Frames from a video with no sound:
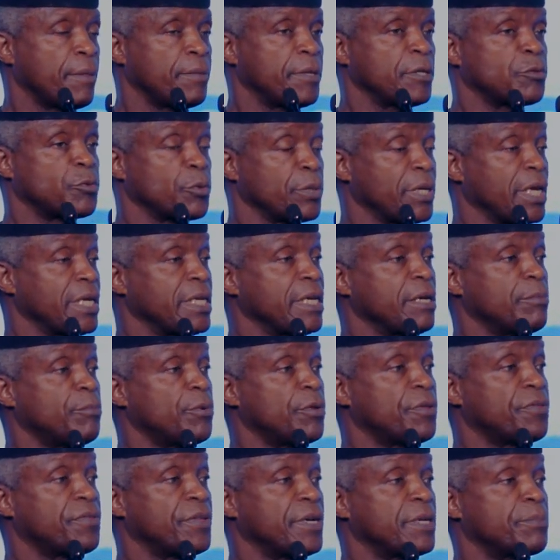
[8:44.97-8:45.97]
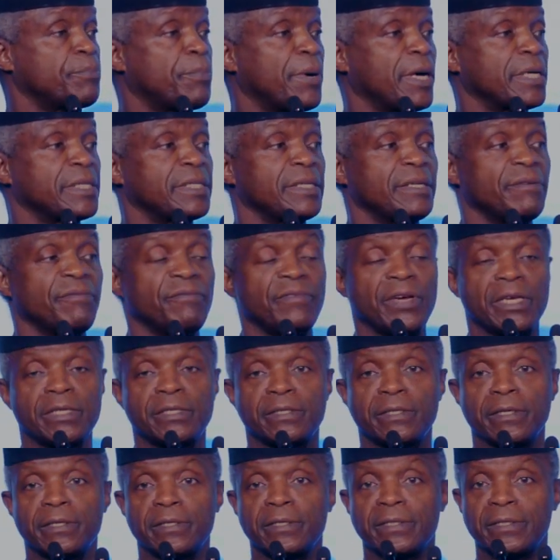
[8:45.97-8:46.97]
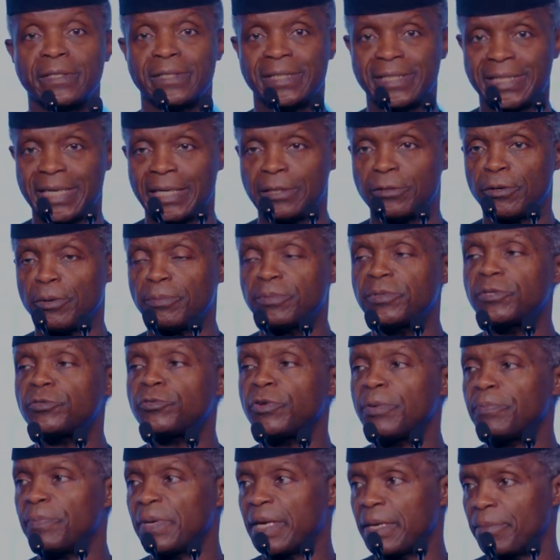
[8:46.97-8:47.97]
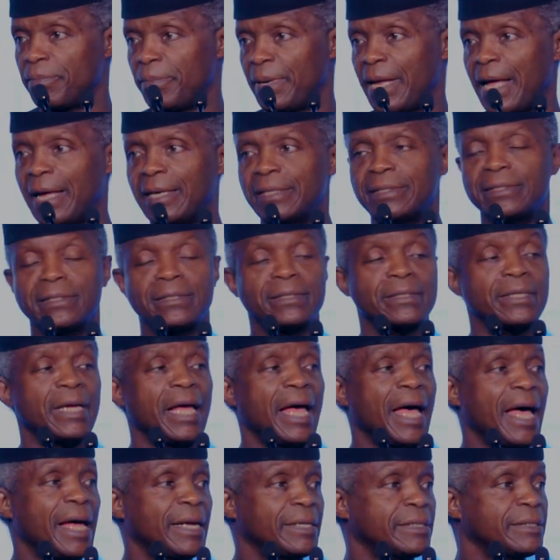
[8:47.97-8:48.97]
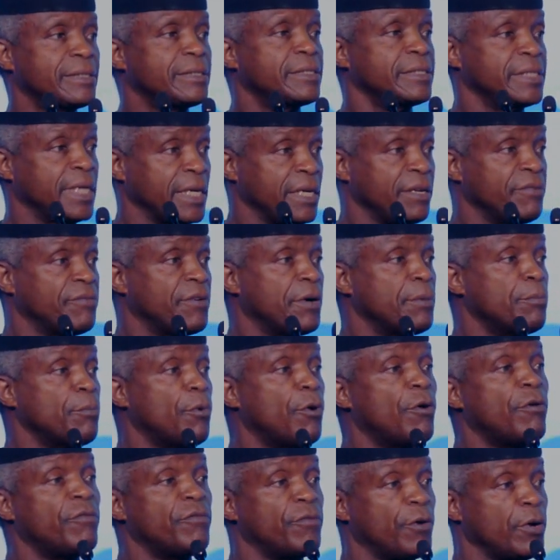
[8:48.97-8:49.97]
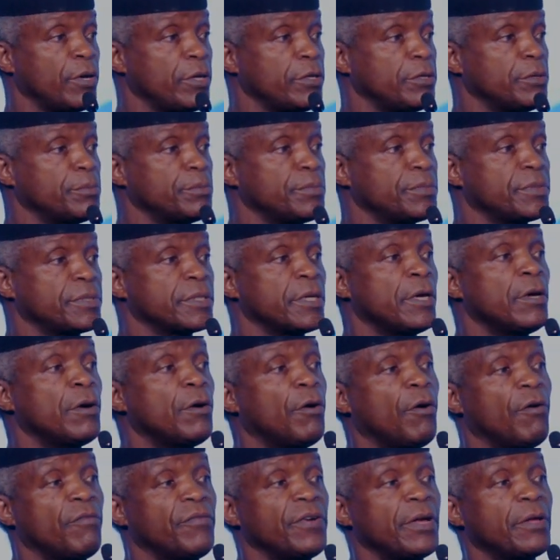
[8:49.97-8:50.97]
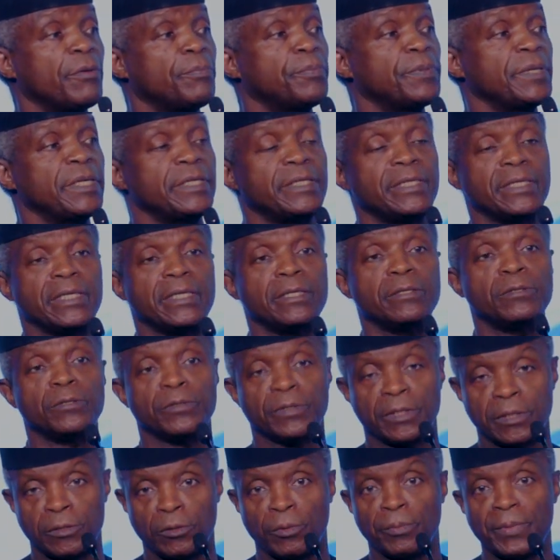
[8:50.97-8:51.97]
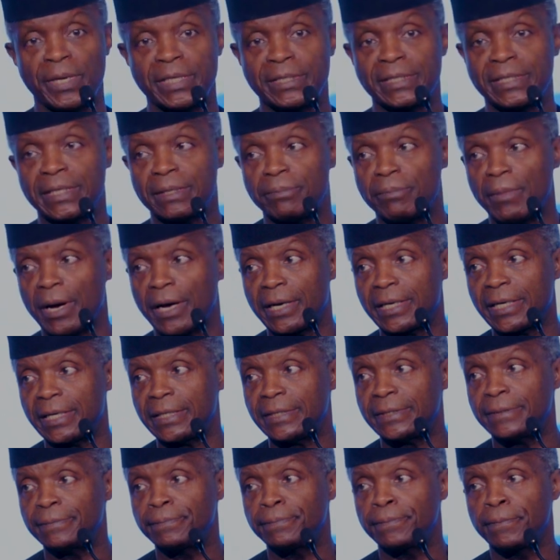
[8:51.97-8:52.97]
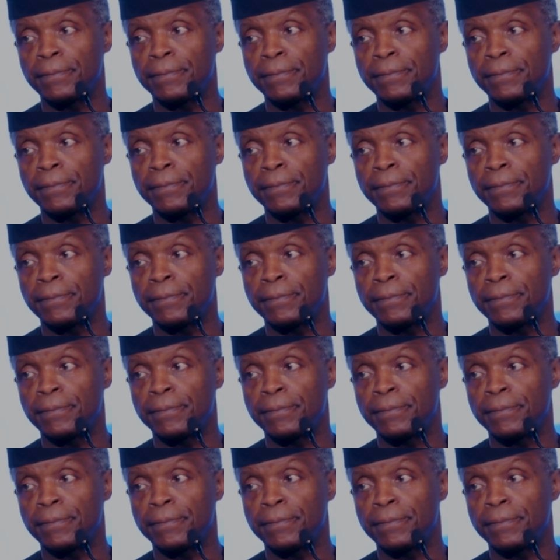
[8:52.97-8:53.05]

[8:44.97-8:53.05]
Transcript: this would enable third-party investors to set up stripping plants and deliver more volumes of LPG to the domestic market.